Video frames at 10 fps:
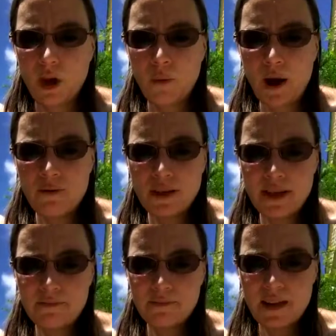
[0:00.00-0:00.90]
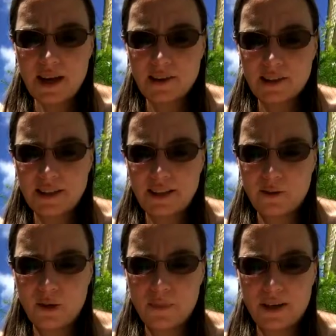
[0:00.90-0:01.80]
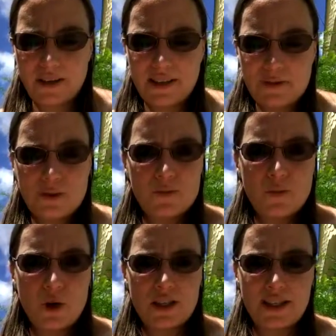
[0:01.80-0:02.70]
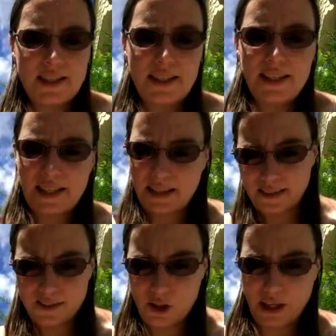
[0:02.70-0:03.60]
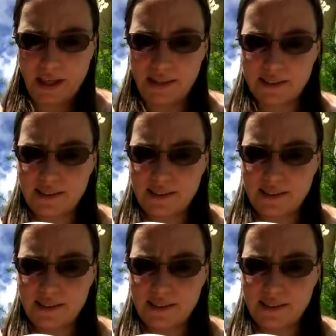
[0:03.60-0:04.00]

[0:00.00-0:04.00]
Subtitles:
around it, and it looks kind of cool, but this one's more sleek looking,